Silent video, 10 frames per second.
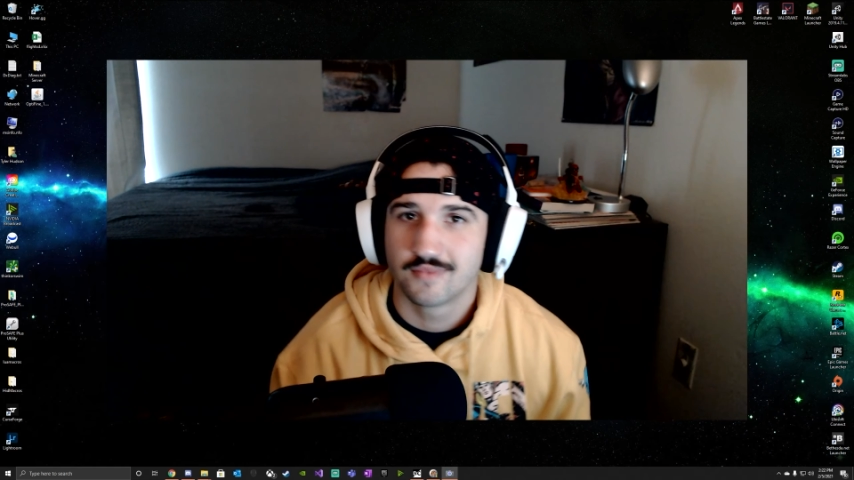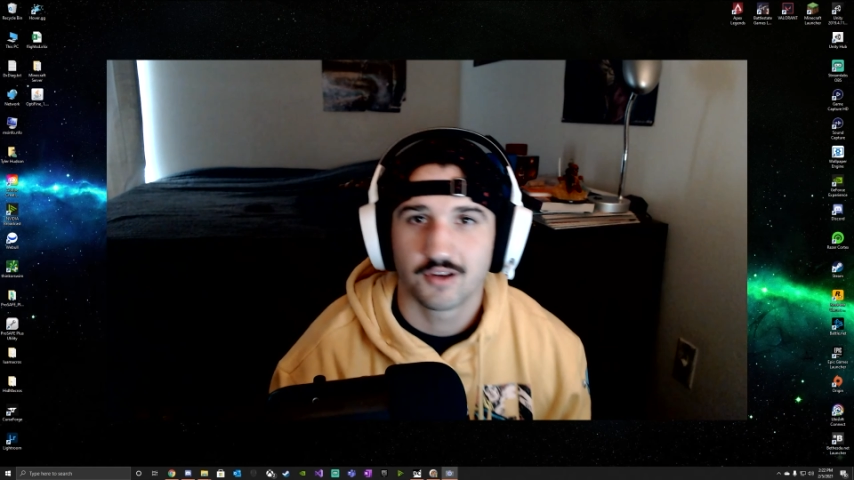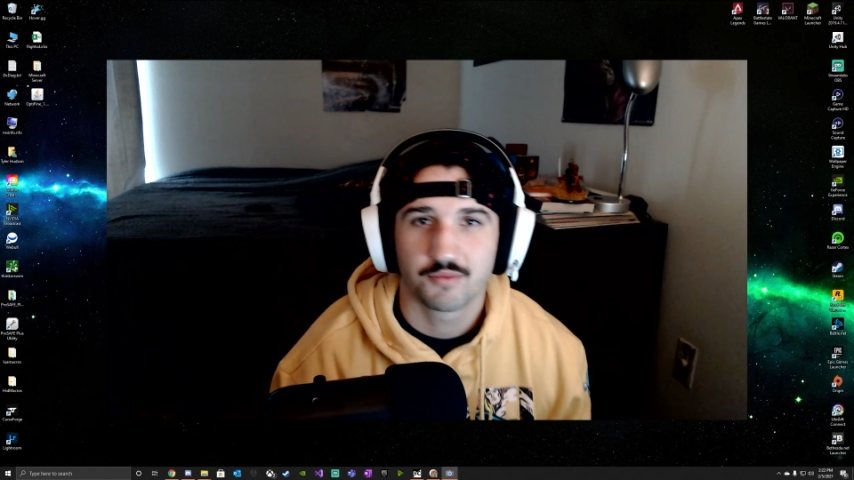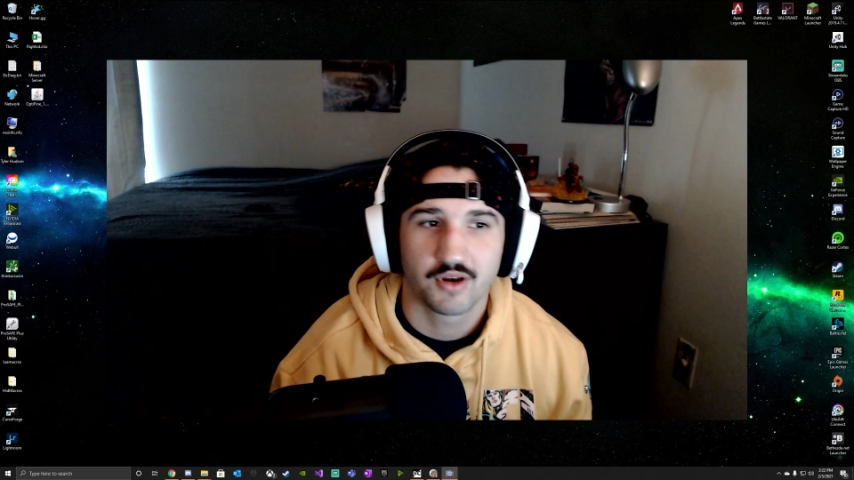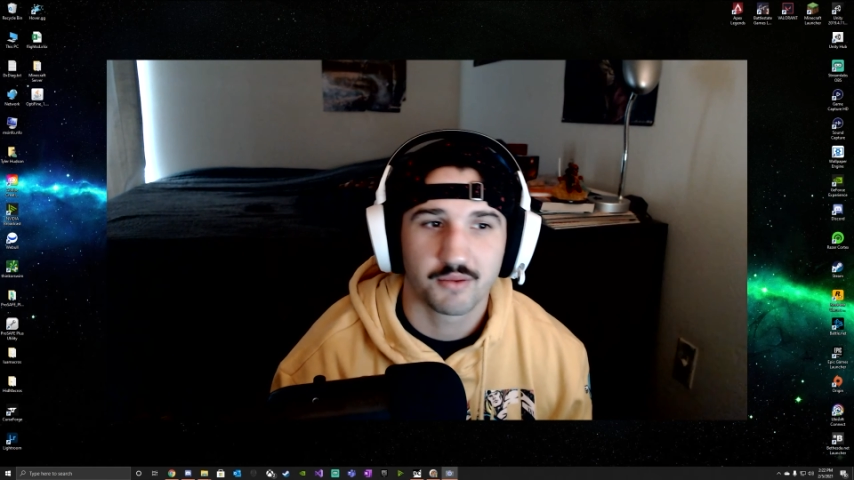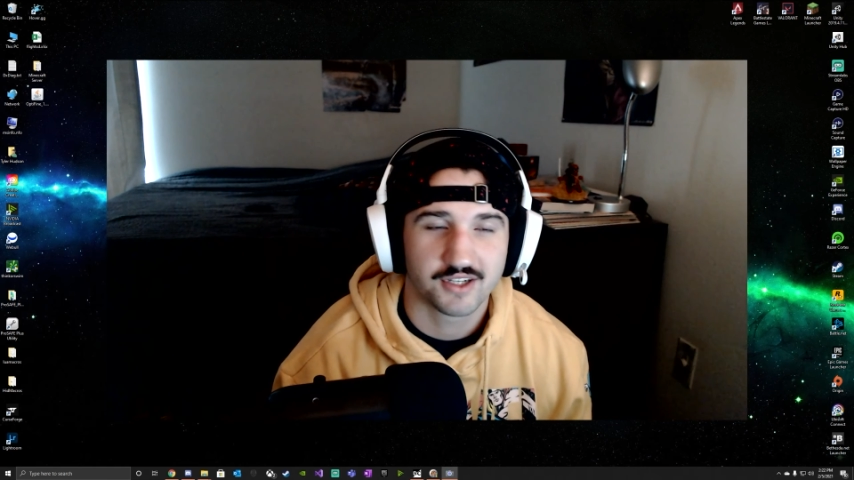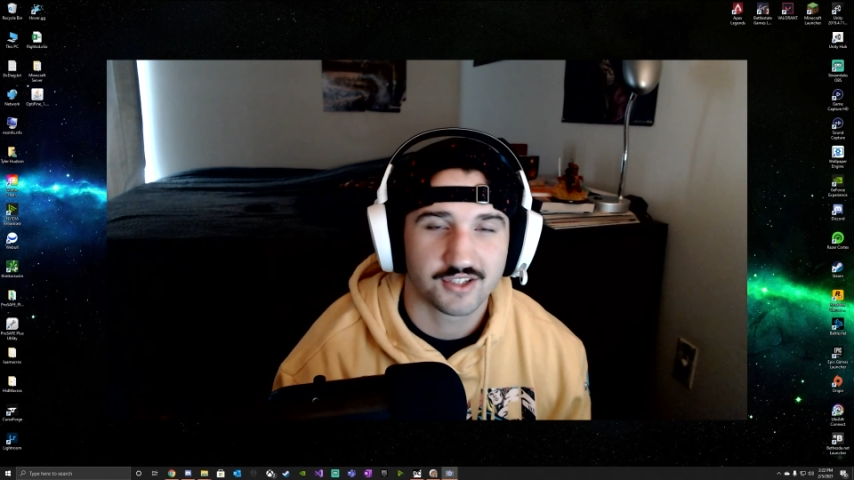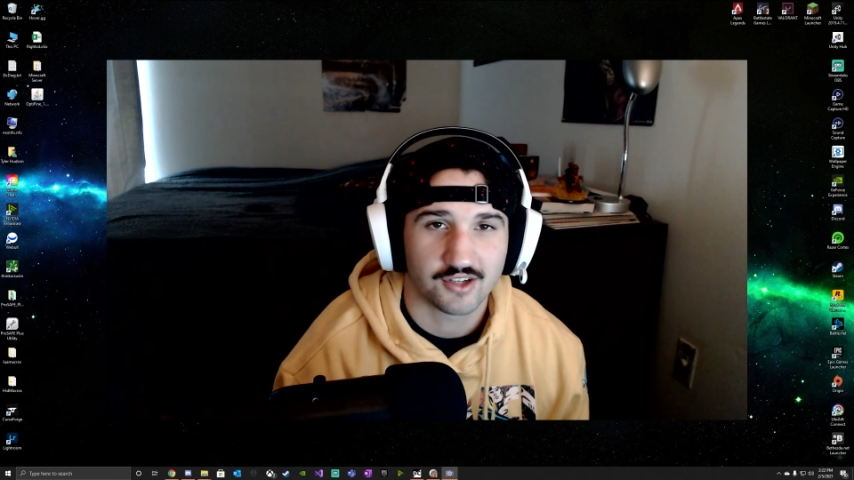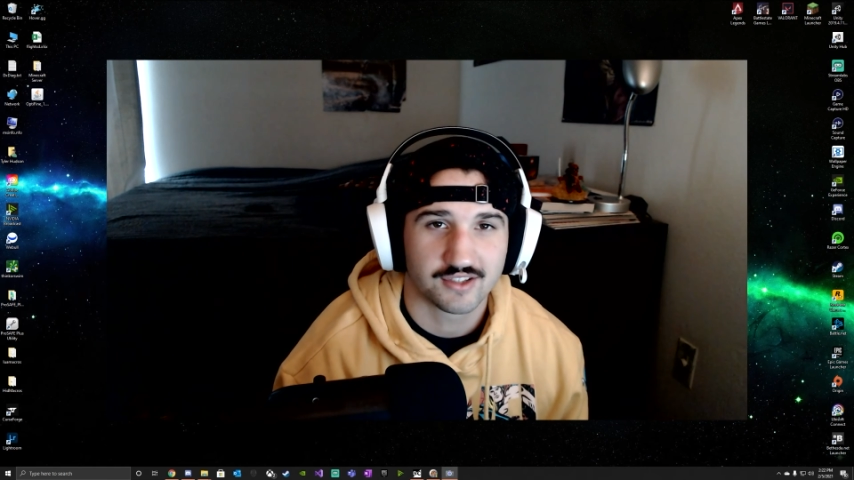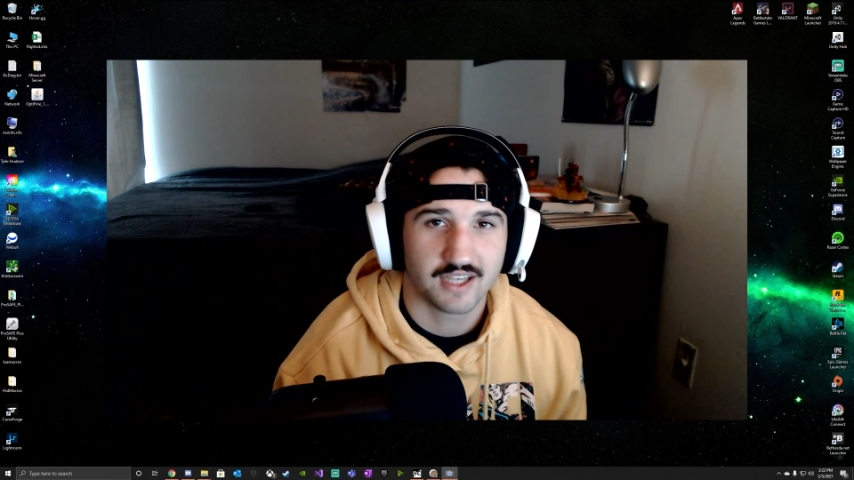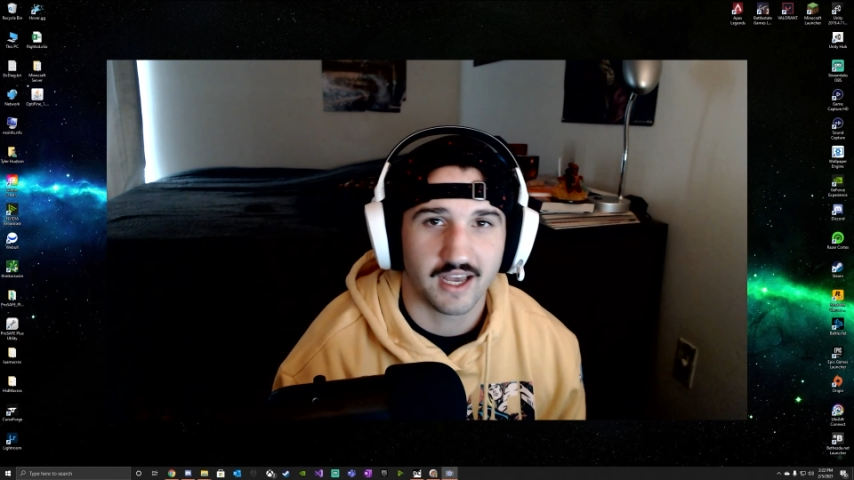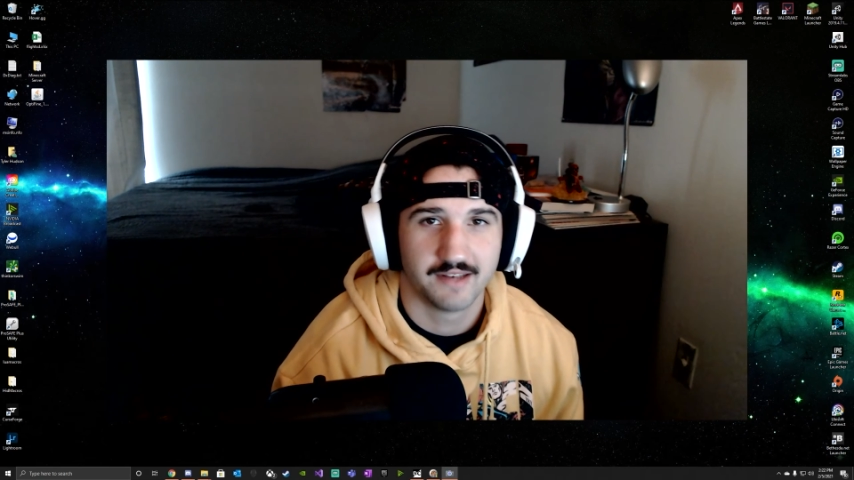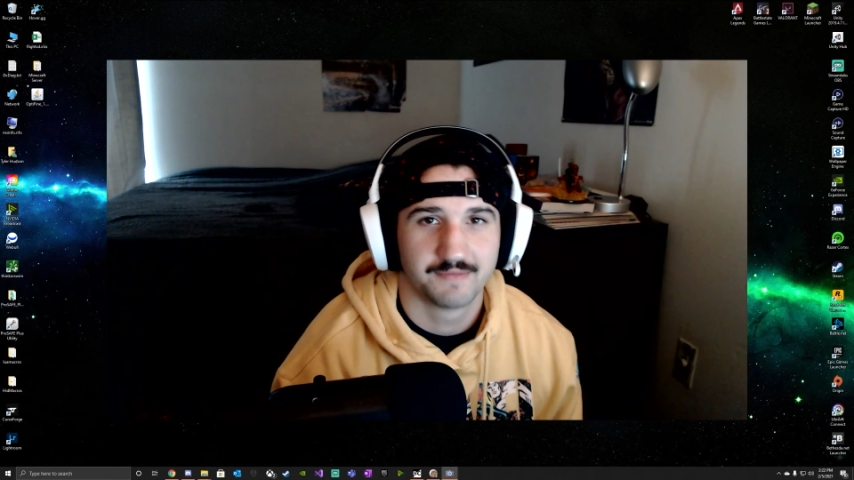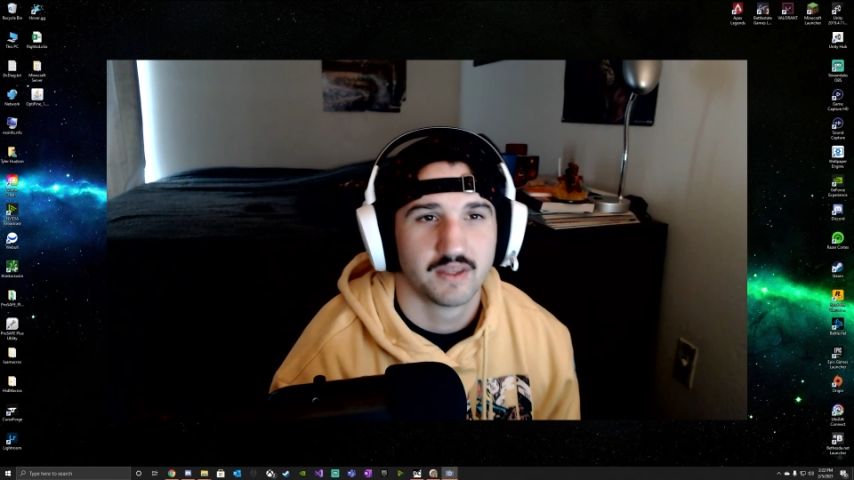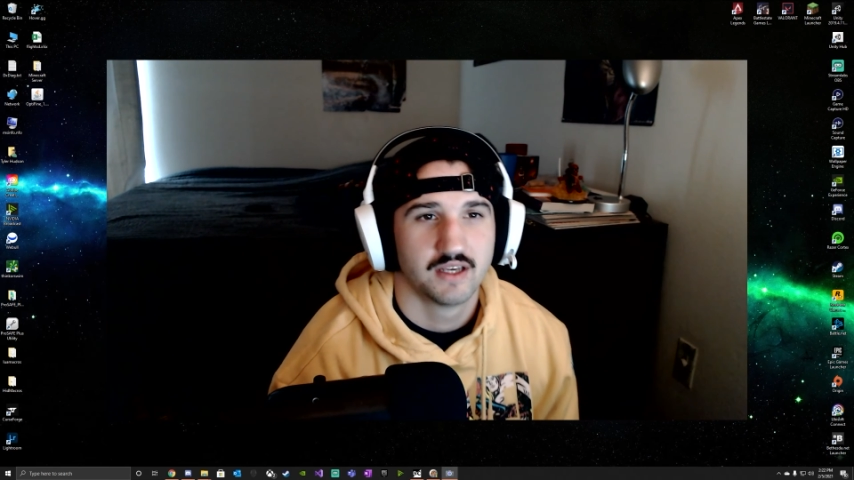you're pretty much all set.